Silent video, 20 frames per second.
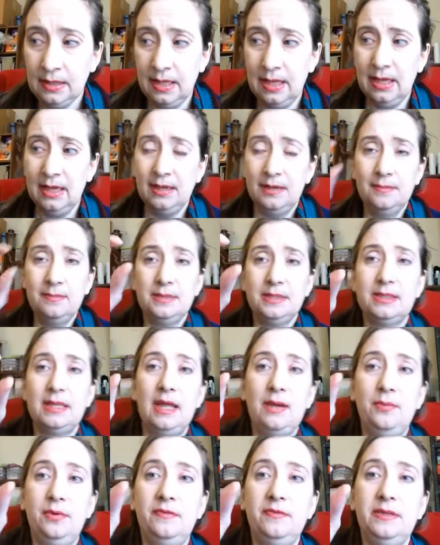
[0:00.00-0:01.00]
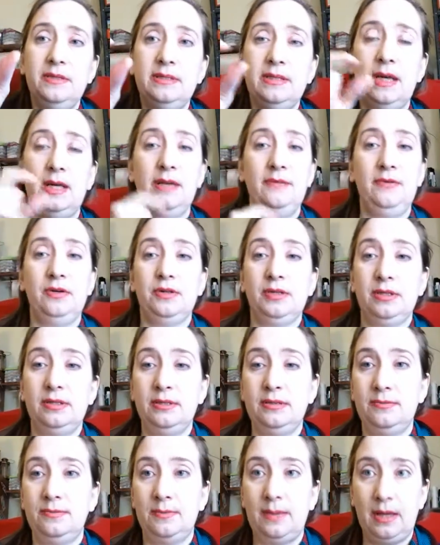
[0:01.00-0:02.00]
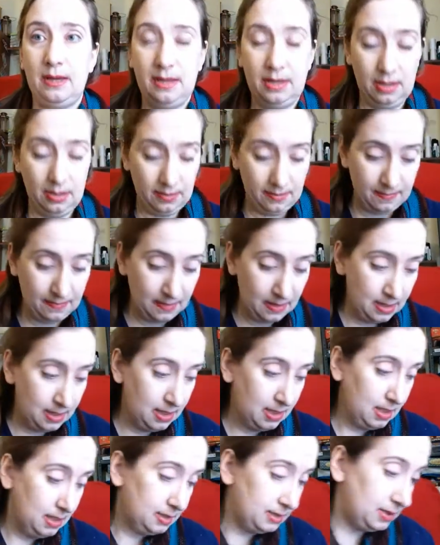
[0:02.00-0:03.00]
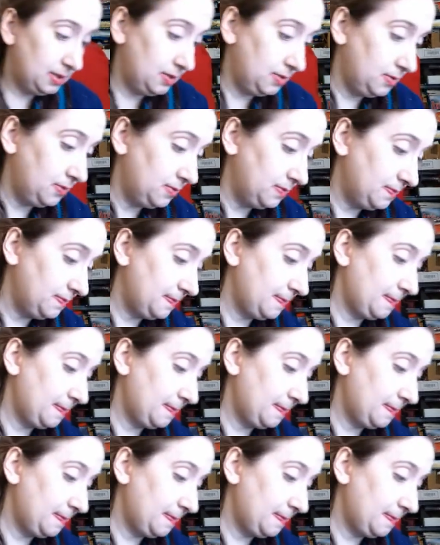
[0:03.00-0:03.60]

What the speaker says: they would have used tiny versions out here. So